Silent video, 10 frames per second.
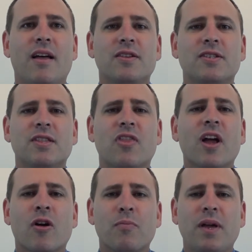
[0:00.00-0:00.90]

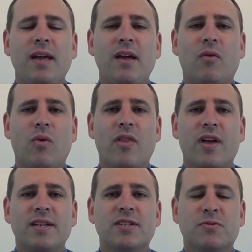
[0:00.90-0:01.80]
therapy with
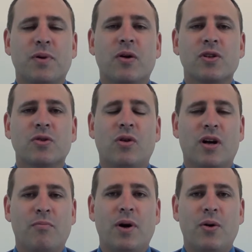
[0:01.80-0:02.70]
a spiritual
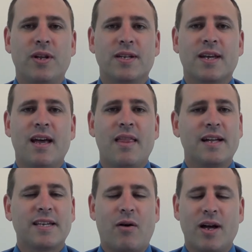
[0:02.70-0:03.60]
component.
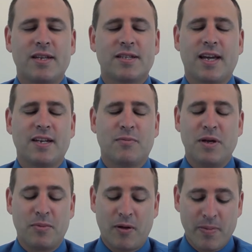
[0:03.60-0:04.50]
That's how I say it to
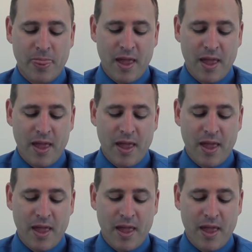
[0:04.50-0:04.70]
people.